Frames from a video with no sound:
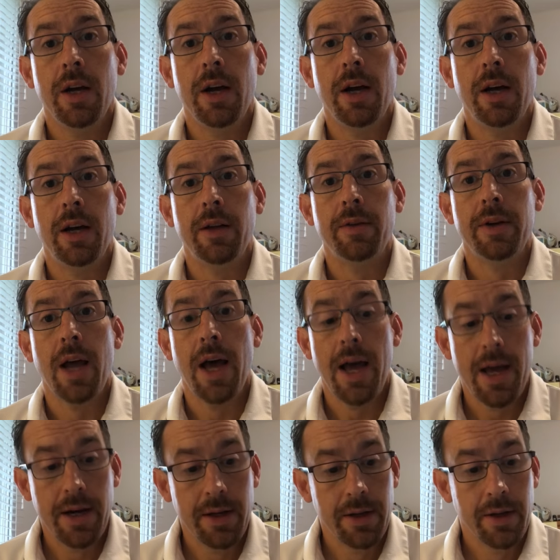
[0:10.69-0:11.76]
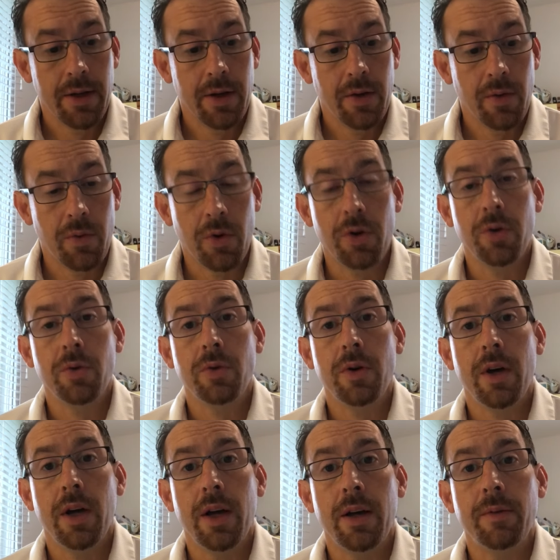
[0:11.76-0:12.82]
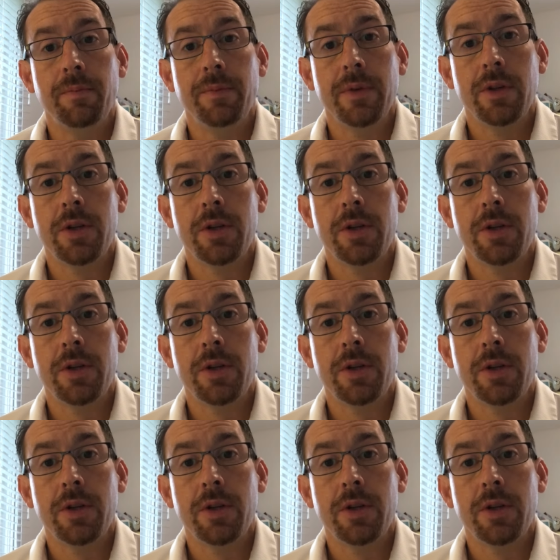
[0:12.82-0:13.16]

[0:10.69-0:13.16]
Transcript: uh, 9 through uh,